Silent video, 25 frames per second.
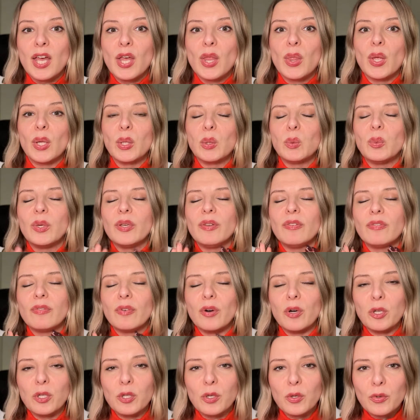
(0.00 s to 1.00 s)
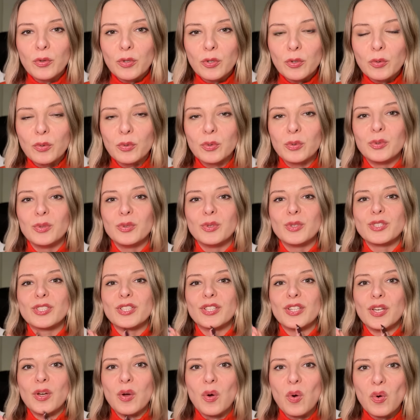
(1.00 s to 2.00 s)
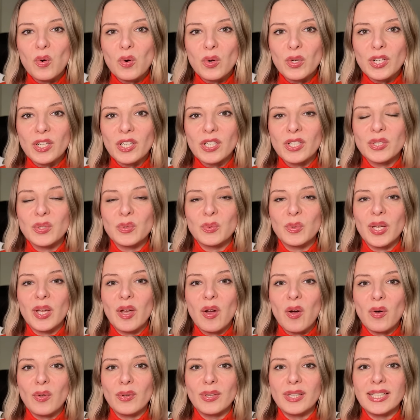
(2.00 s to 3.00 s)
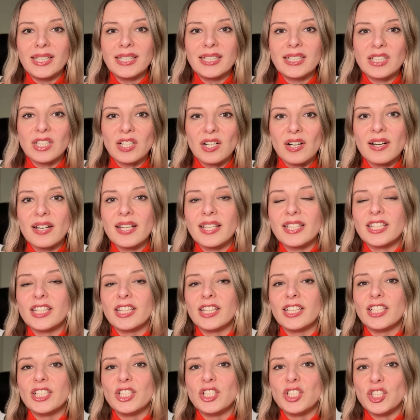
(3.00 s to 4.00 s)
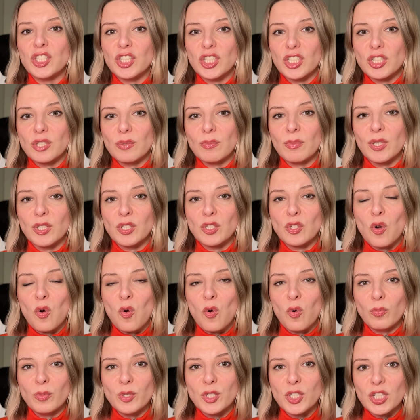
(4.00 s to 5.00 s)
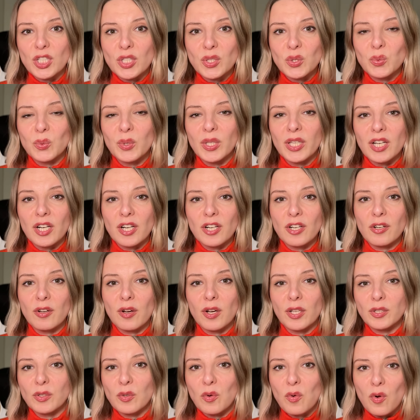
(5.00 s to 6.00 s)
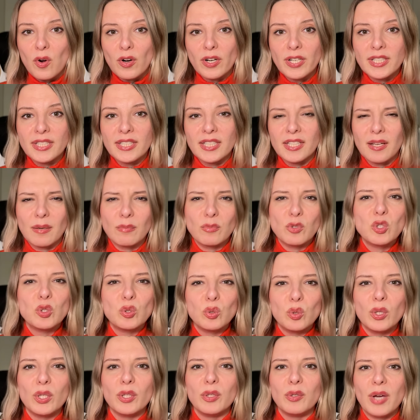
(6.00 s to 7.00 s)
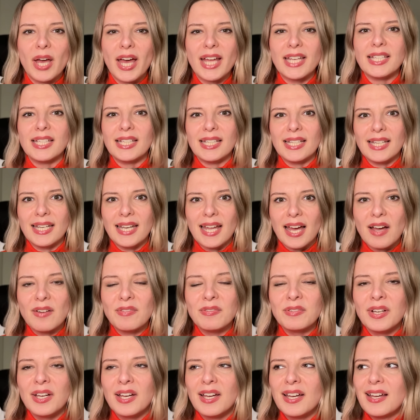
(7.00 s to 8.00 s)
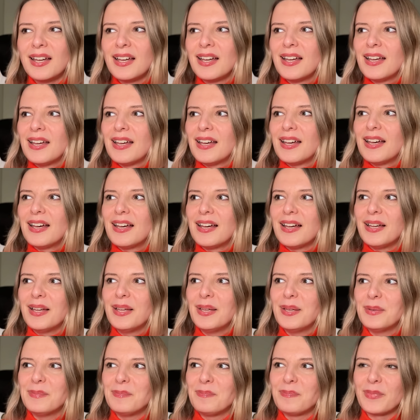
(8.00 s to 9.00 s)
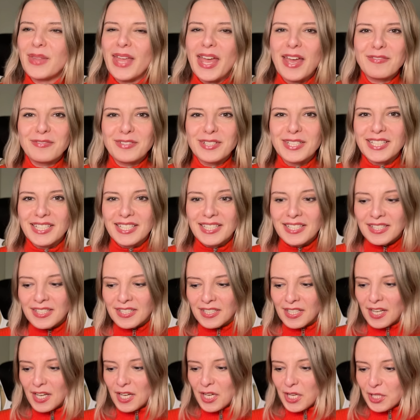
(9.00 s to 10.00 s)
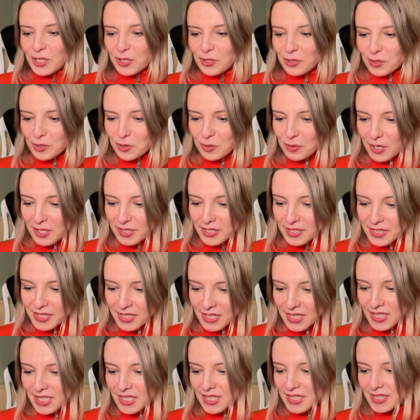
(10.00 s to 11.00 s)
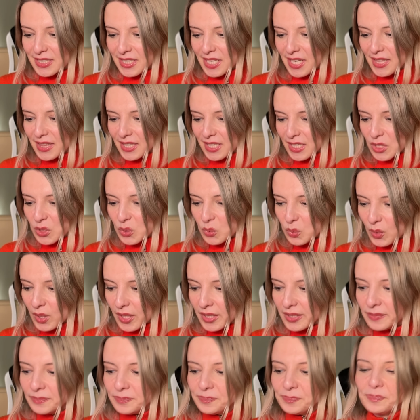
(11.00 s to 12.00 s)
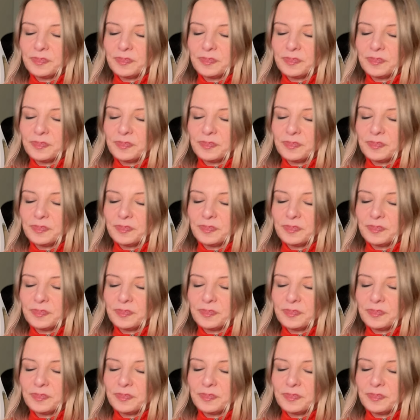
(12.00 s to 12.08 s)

that we follow the rules, the orders, we only target legitimate objects. We are not orcs, and I'm sure you had enough evidence to trust us, and that's why